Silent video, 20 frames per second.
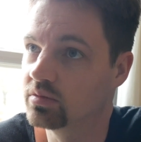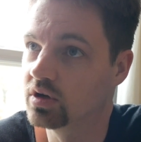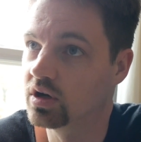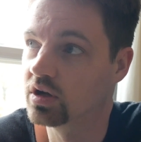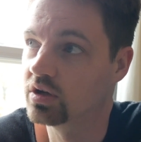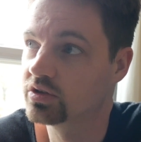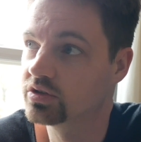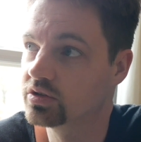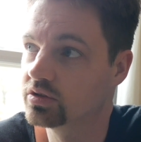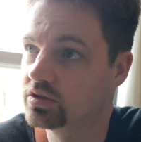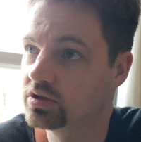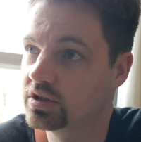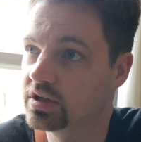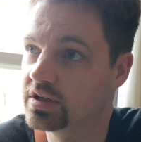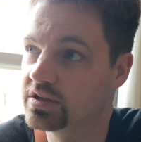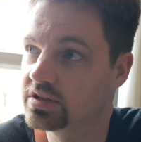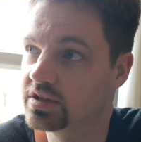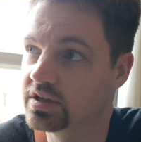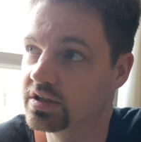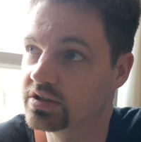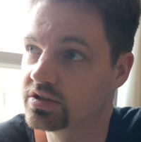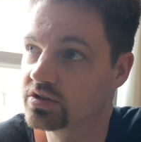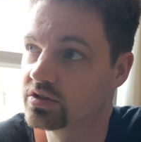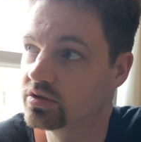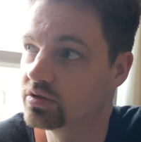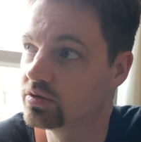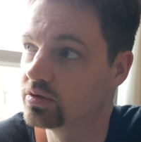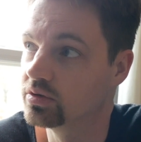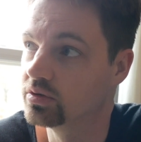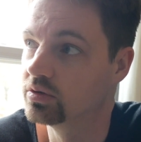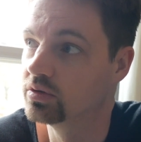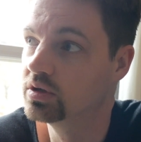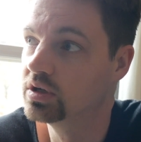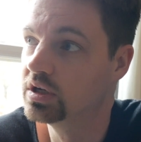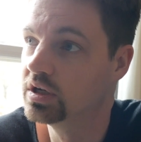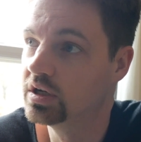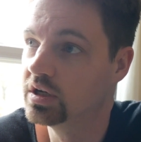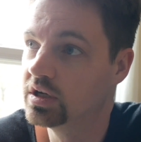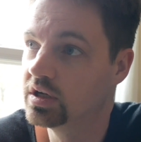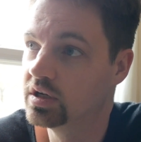also translates to
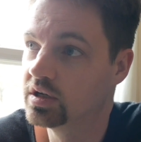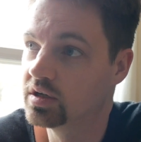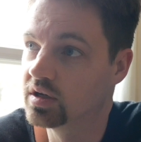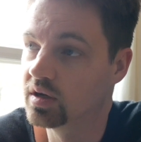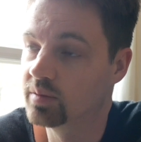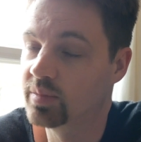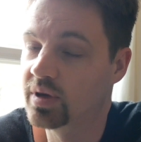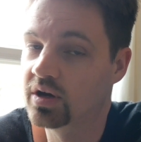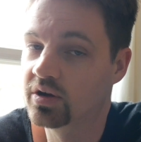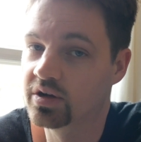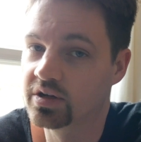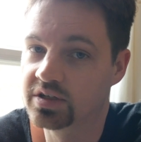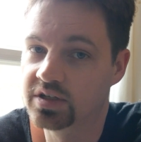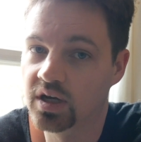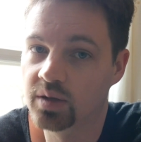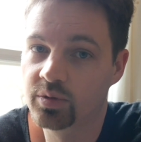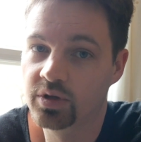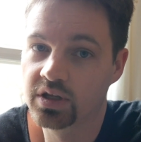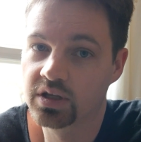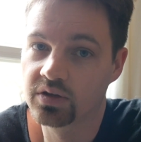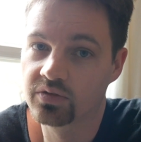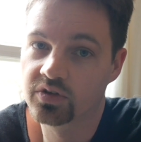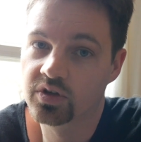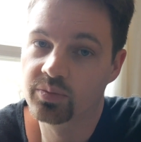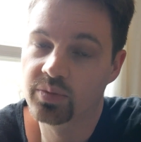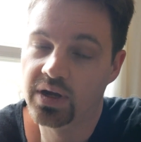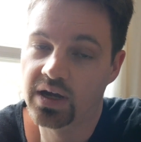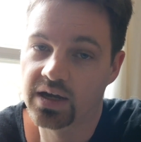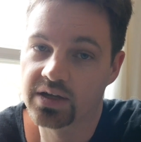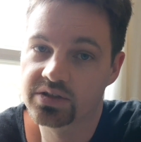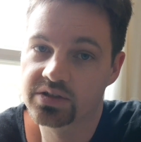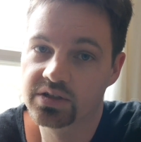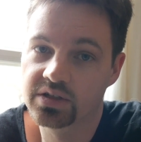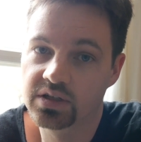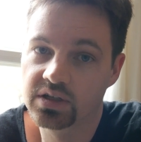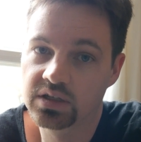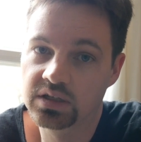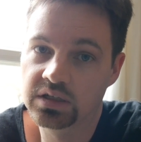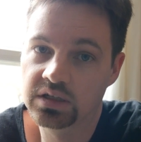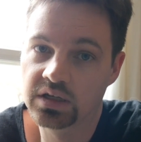about a doubling of
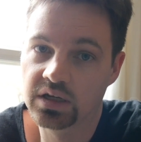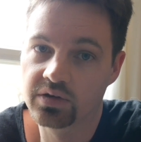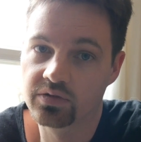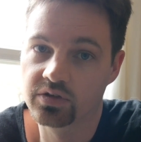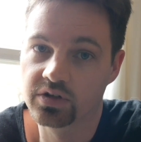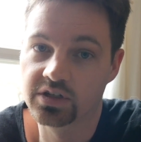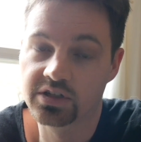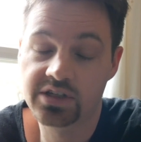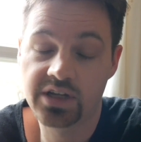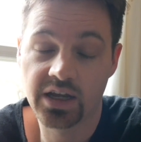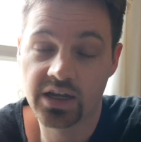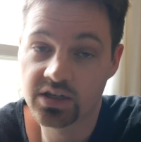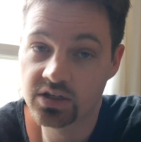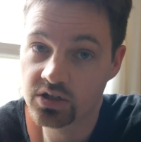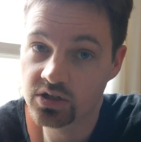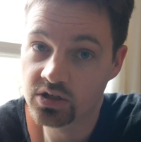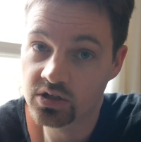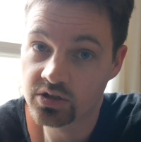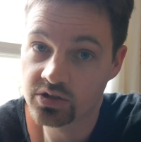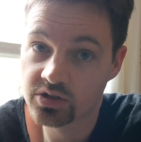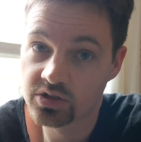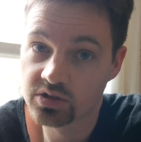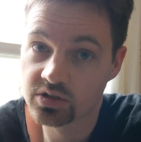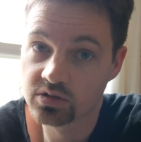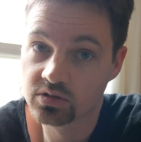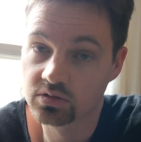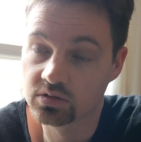capacity every 10 years,